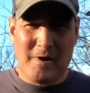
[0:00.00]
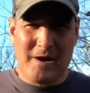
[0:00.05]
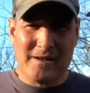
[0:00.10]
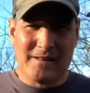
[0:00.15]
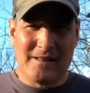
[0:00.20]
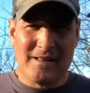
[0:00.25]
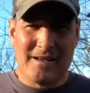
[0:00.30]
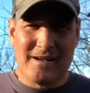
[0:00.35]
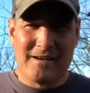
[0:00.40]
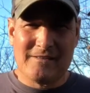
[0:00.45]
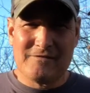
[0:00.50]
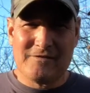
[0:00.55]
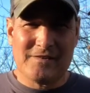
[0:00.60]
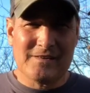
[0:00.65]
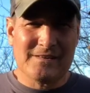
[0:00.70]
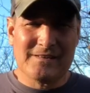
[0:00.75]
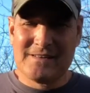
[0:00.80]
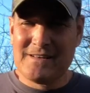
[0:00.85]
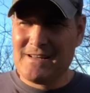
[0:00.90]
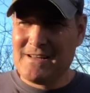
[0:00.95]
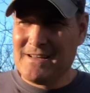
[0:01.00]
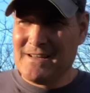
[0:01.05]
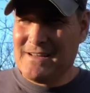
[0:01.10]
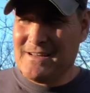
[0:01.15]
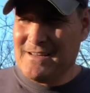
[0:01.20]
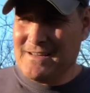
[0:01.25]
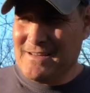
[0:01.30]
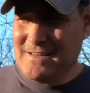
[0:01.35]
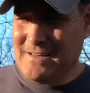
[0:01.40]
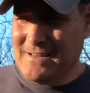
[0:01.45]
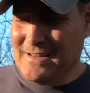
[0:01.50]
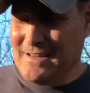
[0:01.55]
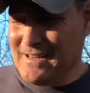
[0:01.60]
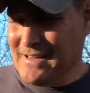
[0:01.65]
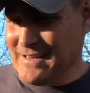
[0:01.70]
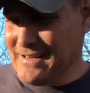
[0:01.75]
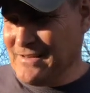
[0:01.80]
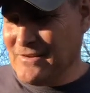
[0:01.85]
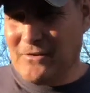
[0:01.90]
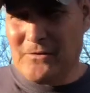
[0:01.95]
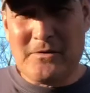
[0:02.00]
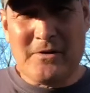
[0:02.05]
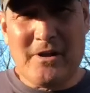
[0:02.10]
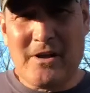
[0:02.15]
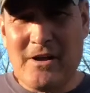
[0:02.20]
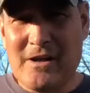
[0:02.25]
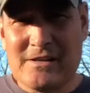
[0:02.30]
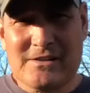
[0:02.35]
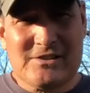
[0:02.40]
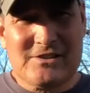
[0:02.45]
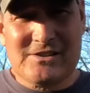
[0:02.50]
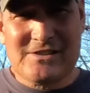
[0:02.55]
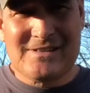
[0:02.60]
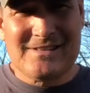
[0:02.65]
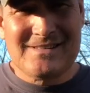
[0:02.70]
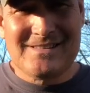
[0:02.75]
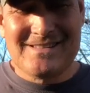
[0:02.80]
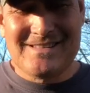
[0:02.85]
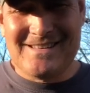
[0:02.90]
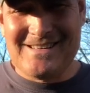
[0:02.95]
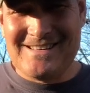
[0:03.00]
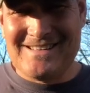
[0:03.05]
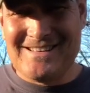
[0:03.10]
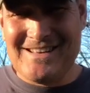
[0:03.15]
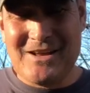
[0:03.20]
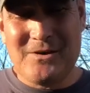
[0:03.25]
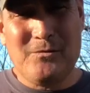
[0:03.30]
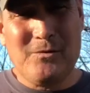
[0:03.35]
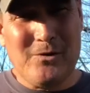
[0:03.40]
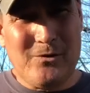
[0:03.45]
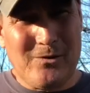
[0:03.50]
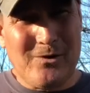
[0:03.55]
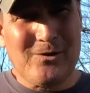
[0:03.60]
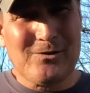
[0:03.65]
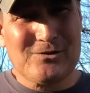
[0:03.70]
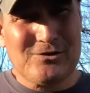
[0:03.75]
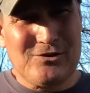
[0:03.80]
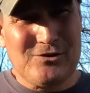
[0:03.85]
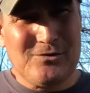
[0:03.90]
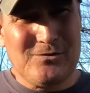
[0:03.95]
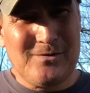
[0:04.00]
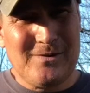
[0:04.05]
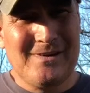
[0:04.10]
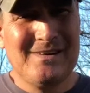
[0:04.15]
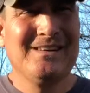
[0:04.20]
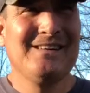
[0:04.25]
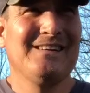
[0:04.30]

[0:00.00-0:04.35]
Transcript: my life, and they're nuts, and they will hurt you.